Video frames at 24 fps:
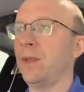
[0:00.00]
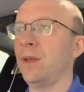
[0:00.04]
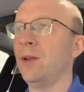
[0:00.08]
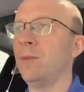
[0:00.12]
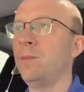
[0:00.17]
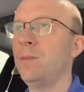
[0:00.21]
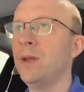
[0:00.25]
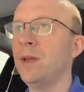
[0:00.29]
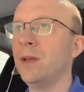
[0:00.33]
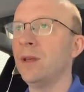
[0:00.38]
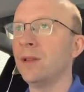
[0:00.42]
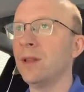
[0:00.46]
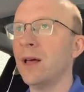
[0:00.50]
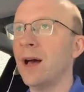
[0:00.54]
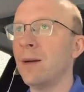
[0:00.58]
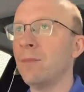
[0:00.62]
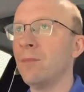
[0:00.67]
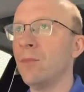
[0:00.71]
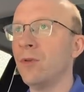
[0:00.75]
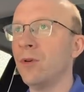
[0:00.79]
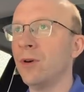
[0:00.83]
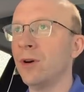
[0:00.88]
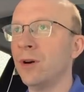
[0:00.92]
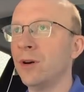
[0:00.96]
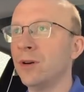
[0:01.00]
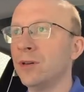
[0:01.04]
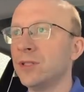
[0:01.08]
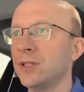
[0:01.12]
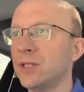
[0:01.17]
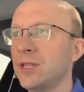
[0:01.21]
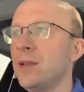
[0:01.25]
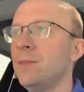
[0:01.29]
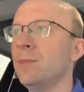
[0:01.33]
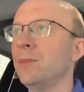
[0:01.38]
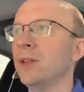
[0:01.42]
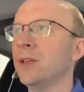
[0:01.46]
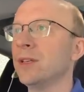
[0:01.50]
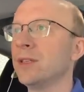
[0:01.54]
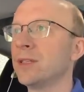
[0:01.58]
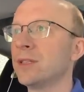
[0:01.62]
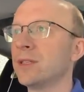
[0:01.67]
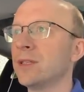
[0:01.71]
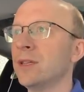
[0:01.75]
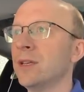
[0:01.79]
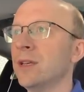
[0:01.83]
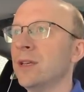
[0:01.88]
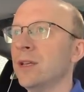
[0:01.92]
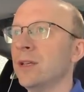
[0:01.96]
it'd be a lot more
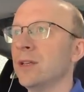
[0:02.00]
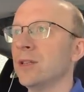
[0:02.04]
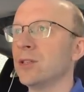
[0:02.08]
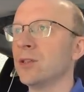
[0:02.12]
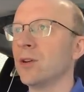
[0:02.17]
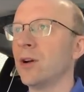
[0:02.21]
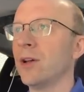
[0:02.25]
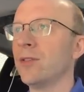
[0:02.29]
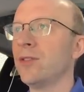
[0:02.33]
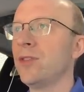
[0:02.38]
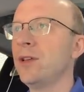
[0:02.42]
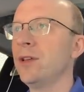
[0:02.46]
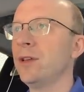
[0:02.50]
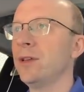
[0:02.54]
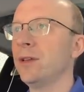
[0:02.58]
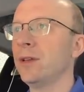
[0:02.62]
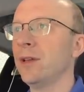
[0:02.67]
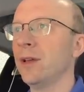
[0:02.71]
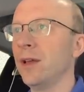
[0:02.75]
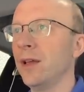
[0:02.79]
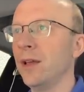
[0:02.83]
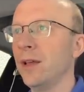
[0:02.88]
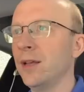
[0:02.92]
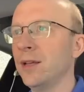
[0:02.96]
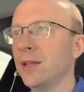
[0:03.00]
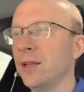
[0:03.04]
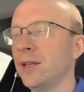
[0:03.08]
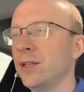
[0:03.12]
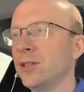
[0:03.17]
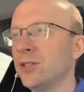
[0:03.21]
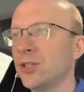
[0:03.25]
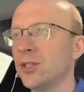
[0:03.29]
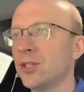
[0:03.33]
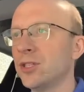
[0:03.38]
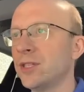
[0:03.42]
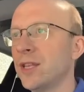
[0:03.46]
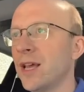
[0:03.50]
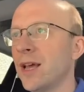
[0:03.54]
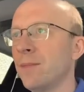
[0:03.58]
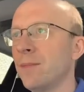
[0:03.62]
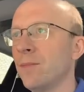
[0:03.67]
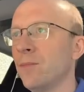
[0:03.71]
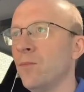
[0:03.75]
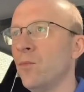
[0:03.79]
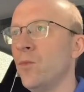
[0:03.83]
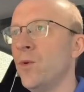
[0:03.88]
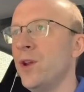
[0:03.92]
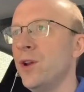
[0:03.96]
seamless. So I think it's just
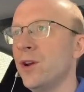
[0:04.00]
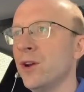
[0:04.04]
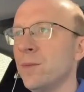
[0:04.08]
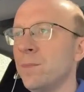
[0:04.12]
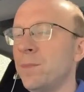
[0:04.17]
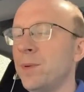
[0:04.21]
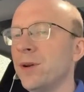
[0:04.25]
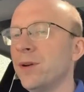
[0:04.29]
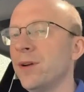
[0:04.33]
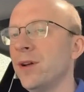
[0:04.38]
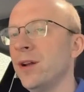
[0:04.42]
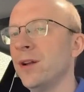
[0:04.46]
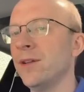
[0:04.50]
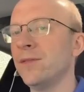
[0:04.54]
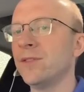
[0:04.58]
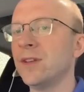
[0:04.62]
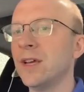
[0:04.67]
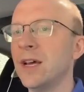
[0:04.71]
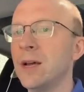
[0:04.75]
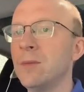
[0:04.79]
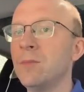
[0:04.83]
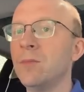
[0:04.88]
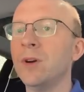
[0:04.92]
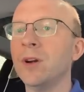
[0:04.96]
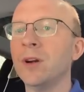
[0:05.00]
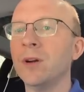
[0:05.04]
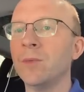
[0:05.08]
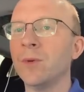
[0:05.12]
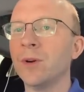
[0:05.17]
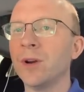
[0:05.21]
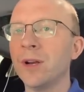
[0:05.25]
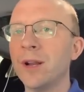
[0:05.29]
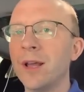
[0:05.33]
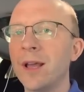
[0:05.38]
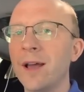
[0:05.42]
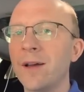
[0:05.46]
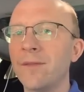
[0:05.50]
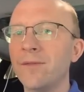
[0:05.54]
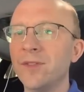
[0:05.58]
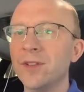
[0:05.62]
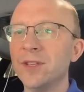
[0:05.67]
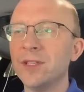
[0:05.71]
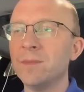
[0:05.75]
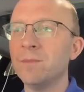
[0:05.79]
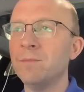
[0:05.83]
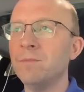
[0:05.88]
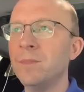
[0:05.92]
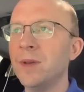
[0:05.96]
that weird period of time where we're going to have
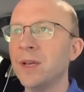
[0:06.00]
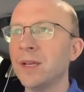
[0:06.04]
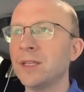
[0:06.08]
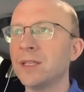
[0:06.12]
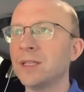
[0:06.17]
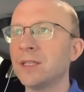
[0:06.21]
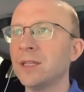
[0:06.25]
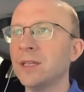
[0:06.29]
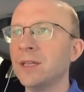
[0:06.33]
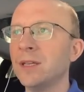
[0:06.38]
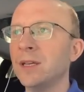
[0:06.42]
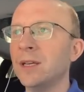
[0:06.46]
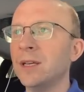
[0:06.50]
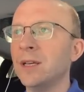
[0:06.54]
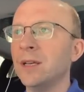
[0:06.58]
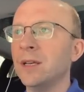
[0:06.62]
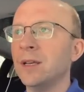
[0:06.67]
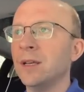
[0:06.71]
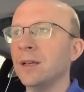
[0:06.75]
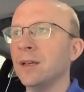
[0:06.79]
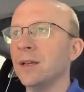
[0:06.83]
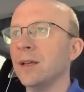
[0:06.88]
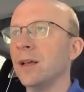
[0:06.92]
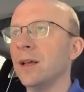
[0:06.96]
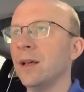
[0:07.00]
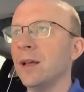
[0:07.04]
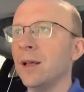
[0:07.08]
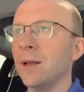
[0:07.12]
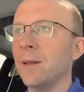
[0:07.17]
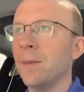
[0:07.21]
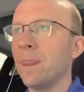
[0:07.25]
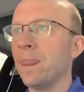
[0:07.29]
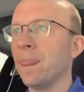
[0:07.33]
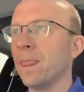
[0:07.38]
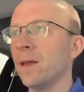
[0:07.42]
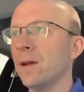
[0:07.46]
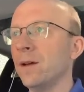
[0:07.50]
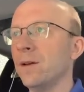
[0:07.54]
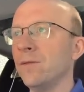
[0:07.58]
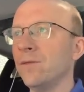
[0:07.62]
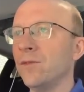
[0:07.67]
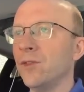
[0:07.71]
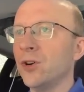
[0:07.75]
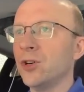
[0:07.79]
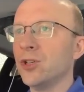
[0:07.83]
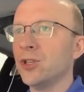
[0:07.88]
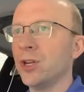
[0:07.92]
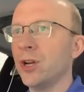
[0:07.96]
this mixed
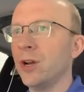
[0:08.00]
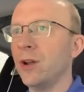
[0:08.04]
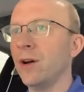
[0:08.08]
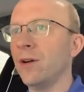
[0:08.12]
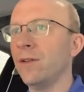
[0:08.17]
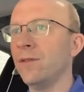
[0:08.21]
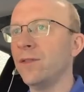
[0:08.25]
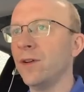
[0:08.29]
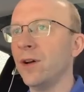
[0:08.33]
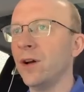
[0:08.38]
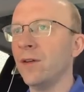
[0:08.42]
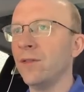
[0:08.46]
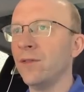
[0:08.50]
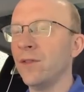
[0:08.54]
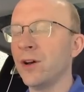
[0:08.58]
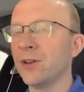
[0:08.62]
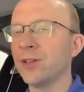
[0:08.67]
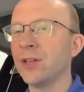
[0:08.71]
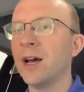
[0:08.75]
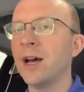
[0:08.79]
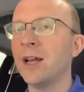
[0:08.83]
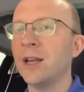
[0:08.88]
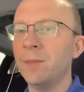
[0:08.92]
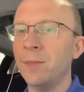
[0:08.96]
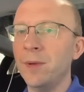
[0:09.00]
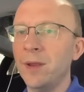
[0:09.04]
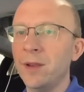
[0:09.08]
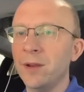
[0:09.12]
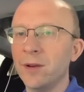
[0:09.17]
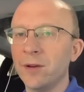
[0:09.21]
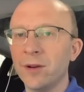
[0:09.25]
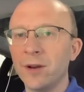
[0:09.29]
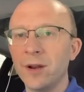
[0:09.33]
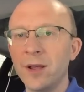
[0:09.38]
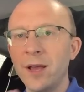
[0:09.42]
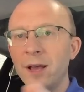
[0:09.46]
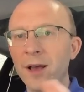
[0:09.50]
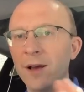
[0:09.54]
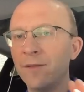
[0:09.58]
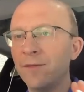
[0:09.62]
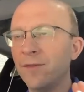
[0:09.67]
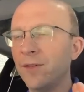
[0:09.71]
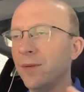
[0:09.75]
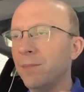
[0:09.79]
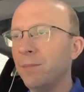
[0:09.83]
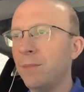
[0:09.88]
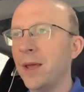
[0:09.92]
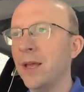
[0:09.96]
version of, of autonomy. You're going to
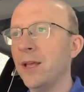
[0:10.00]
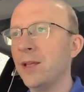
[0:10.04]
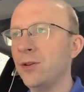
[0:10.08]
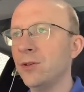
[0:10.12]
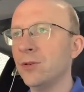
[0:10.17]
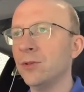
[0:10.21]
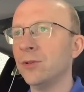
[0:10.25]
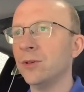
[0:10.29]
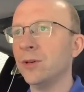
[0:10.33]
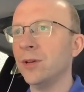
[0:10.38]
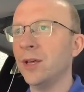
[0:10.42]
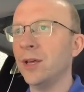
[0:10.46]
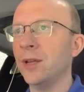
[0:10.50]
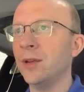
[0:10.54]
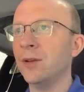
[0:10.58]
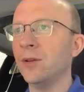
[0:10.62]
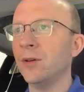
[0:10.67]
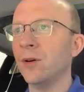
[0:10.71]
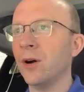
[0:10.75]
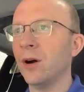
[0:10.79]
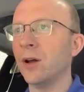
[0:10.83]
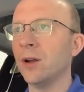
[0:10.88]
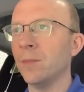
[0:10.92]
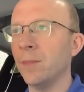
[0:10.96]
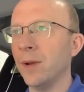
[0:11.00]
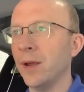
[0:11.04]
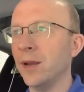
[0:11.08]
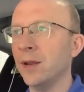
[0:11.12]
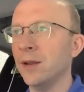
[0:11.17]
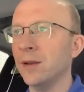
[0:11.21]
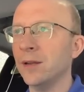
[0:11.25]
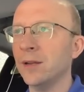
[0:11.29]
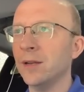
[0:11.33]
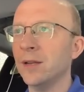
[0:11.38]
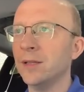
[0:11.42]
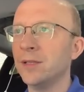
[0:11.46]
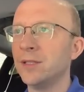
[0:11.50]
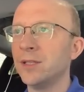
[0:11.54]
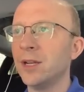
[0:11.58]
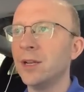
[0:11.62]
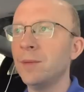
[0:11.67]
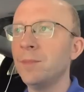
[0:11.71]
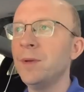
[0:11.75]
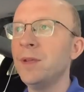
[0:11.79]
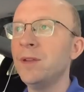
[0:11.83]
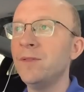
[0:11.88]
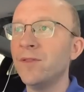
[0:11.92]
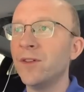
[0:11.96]
have manual and automated, and it's
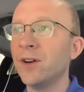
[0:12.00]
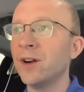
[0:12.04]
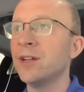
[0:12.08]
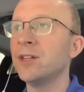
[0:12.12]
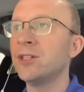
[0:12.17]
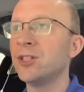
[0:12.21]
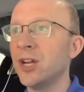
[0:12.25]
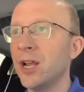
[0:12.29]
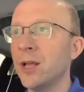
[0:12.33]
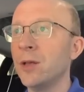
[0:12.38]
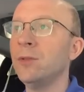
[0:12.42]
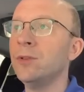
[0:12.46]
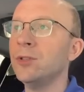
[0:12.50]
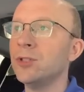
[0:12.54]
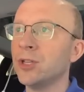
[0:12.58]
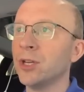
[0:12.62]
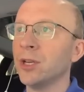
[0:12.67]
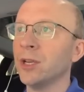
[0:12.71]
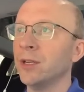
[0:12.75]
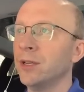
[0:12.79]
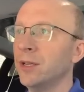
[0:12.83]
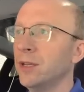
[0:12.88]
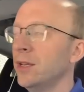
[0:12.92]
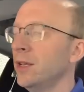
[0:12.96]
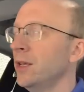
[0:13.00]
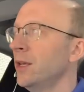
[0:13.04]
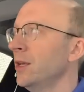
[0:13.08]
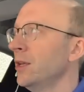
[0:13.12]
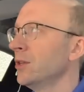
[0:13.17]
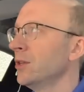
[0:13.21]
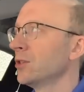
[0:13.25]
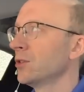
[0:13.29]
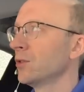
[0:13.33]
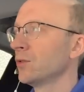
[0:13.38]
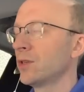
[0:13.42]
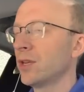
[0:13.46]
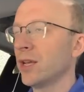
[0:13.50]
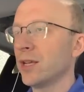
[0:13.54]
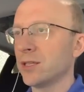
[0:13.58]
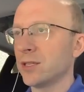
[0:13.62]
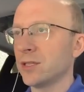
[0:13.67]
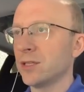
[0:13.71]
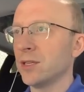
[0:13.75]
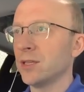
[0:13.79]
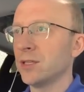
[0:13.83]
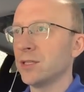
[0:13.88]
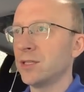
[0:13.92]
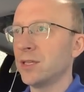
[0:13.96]
going to be very challenging. So
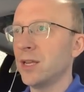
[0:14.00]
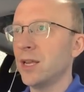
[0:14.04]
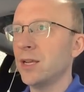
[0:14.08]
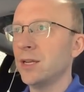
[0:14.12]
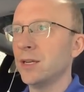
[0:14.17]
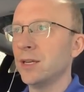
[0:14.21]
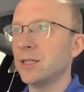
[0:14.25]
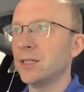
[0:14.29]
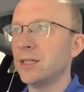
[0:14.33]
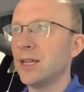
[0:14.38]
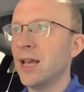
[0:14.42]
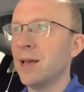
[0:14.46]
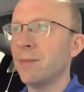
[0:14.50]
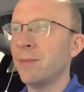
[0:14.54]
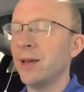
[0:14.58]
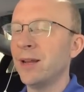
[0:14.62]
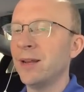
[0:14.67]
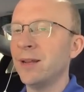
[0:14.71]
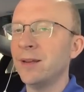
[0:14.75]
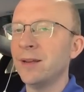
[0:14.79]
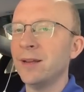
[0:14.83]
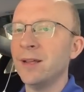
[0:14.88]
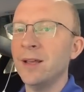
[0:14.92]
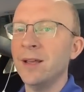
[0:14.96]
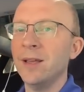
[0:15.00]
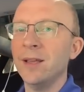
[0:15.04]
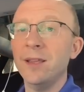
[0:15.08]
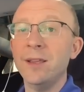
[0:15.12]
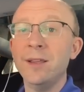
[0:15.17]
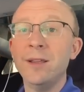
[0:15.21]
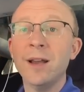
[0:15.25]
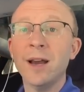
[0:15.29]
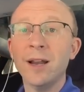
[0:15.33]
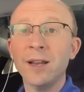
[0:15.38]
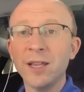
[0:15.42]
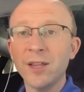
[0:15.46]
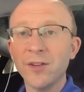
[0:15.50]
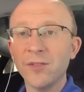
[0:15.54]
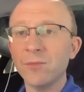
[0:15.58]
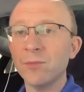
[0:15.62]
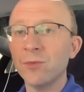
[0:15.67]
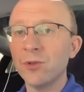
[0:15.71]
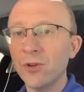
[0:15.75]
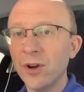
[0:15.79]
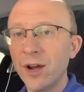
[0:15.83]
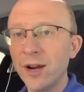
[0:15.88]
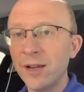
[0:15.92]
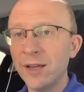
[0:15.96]
Tesla's taking a stab at it. You got to give
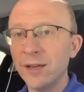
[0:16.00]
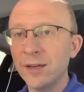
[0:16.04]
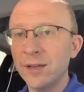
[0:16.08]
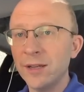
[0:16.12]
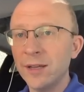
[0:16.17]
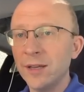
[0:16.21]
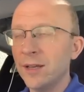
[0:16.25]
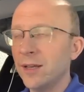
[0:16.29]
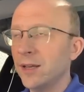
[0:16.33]
them credit.